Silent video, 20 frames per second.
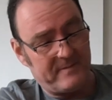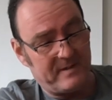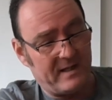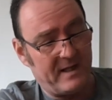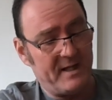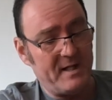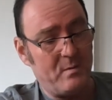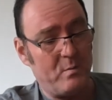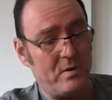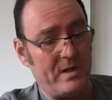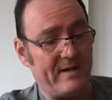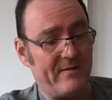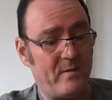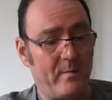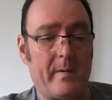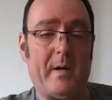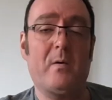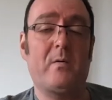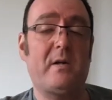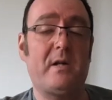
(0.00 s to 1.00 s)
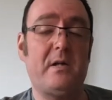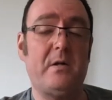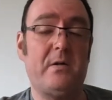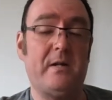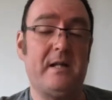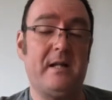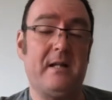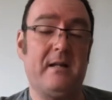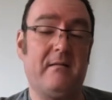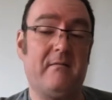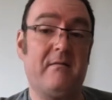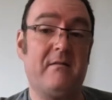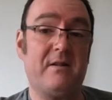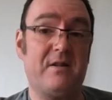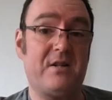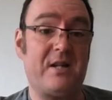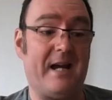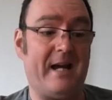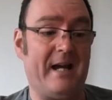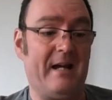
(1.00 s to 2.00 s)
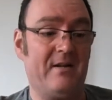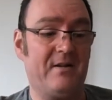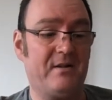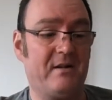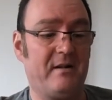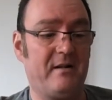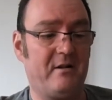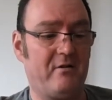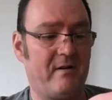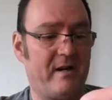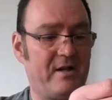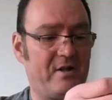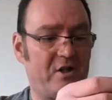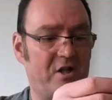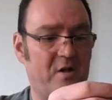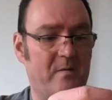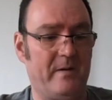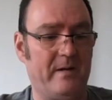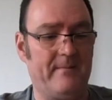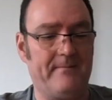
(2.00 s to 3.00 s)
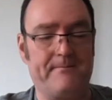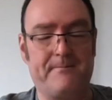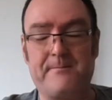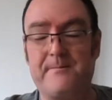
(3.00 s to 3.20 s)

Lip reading: and you wouldn't have a bulky unit sat outside your crash helmet.